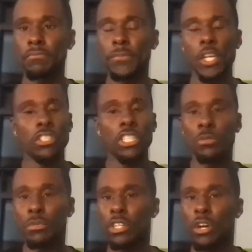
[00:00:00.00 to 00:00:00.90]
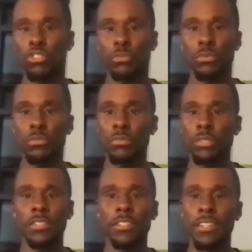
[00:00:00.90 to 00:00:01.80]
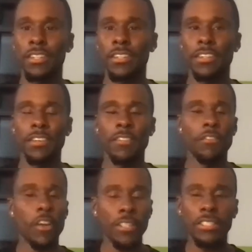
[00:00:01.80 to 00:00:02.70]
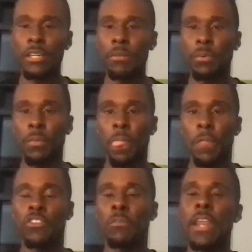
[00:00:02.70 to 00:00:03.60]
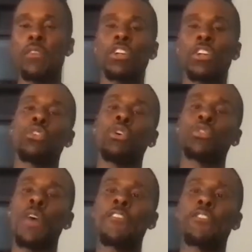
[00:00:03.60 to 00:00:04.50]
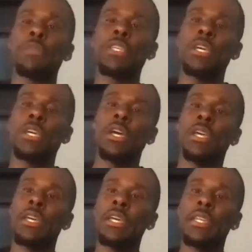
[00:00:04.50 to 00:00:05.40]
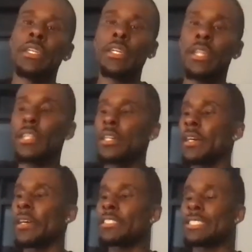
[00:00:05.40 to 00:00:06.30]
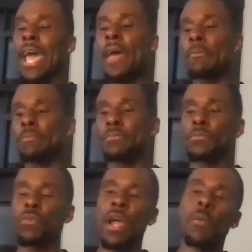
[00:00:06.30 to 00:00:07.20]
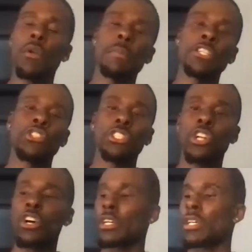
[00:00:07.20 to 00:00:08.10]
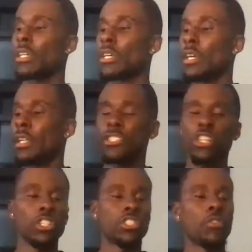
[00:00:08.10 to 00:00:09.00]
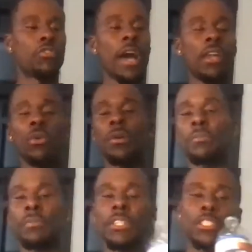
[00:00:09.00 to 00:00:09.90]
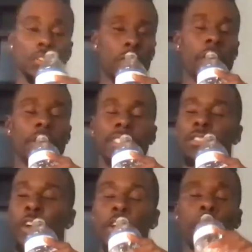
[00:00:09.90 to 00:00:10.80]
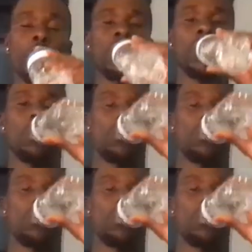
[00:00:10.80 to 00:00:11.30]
They're teachable and coachable. Very simple. Somebody run through those 5 for me in the chat, right? I want to make sure that y'all can that y'all are still following. This is very critical